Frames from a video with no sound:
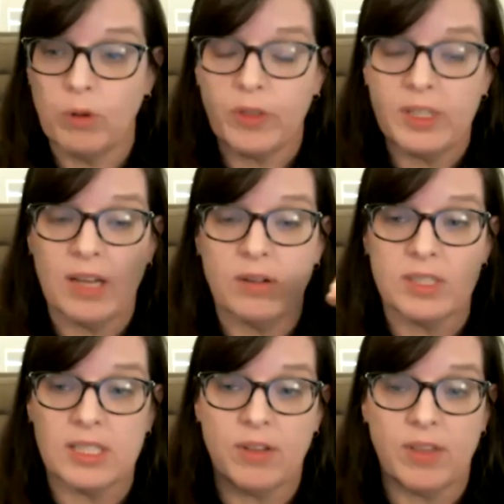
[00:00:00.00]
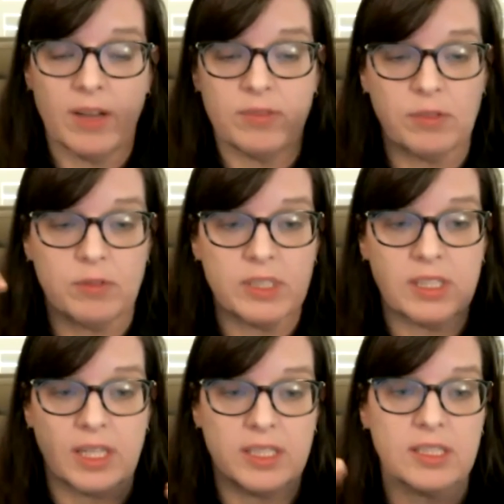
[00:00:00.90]
thing now is now they have different
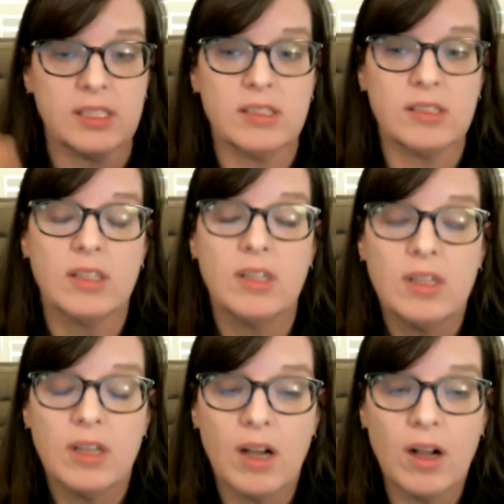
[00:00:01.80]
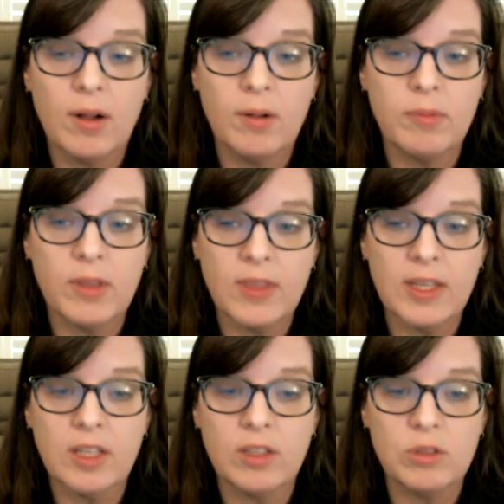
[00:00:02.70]
sizes that they
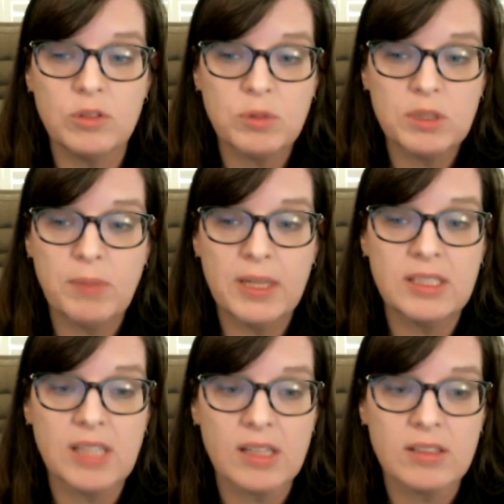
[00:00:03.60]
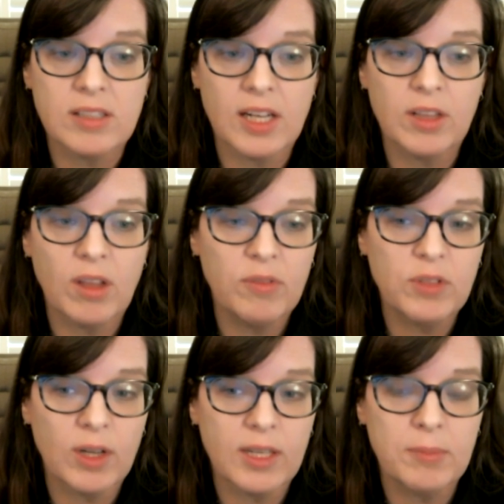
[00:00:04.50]
can use, which makes sense. And I love
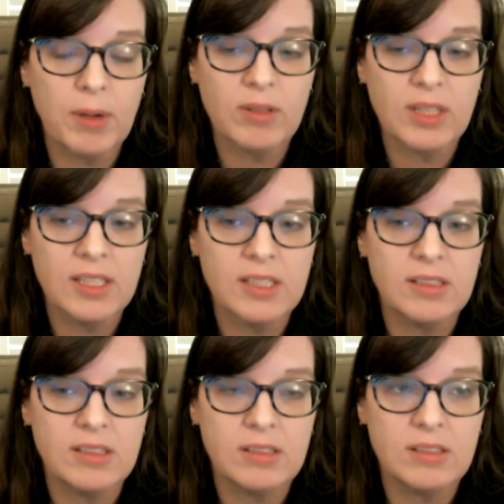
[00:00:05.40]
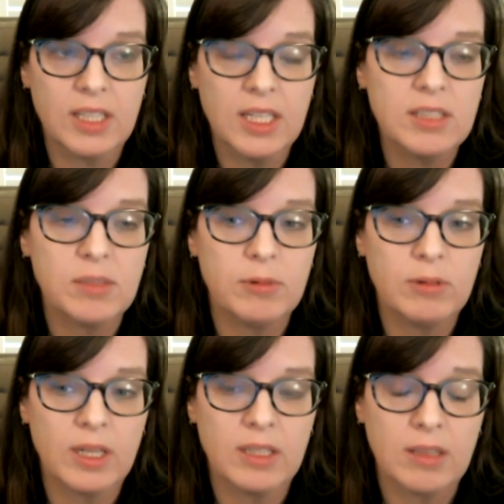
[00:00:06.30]
talking about kids
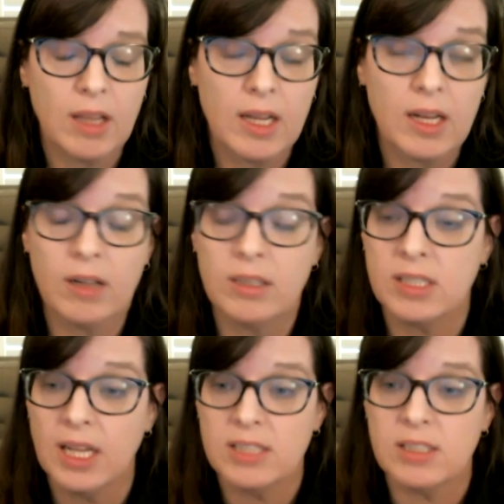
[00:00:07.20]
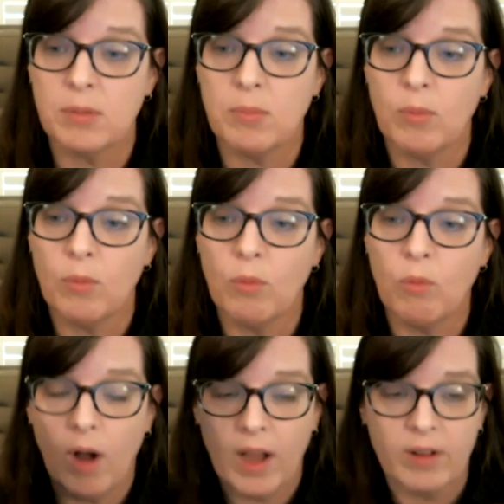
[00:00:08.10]
like that because I ask them
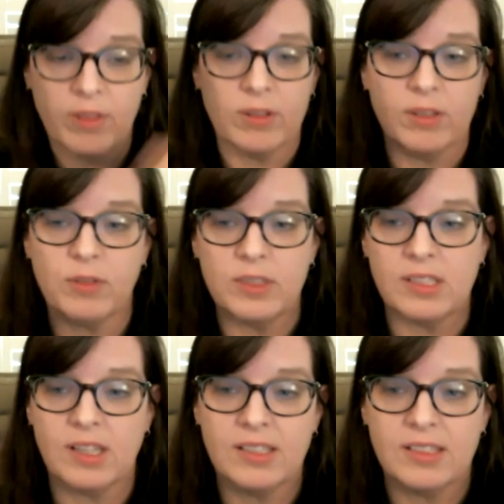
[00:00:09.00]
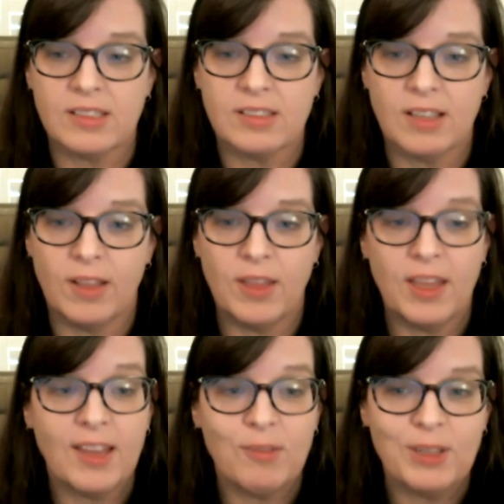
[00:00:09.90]
why are there different sizes? And
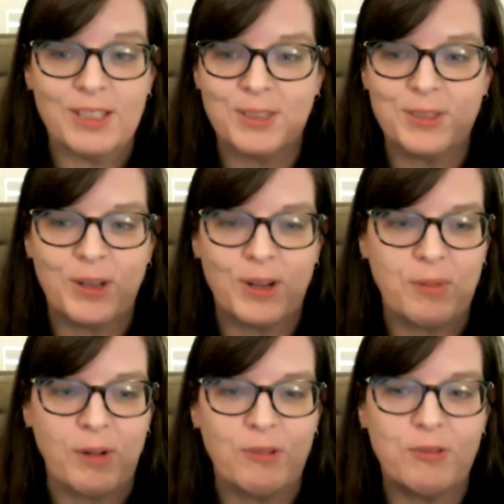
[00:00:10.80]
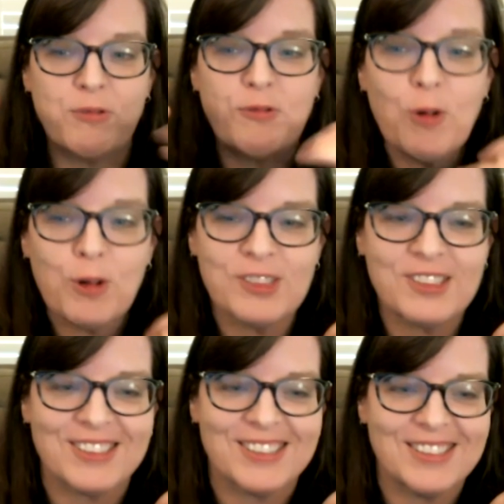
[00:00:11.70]
then we get to talk about
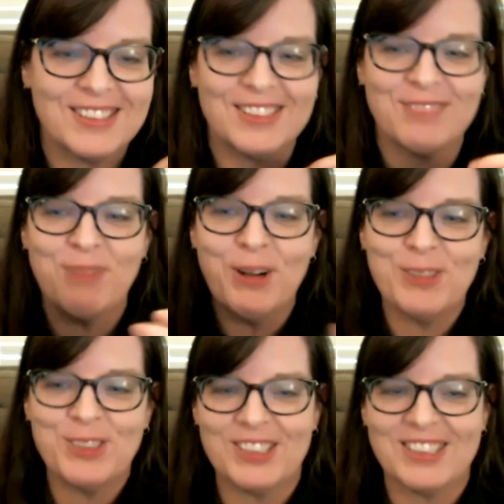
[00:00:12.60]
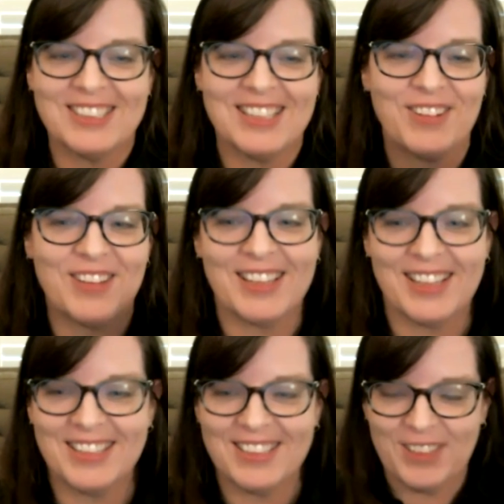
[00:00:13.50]
forces and motion and how they
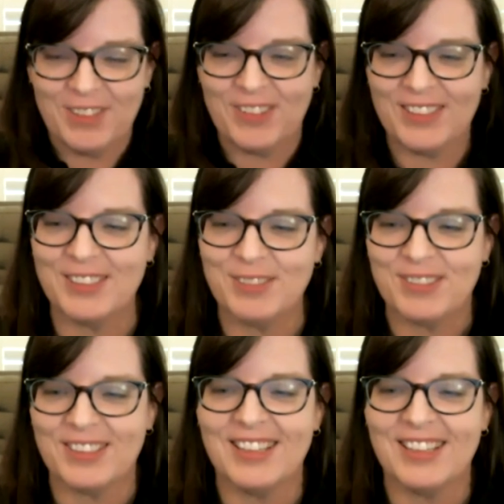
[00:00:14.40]
hit you in different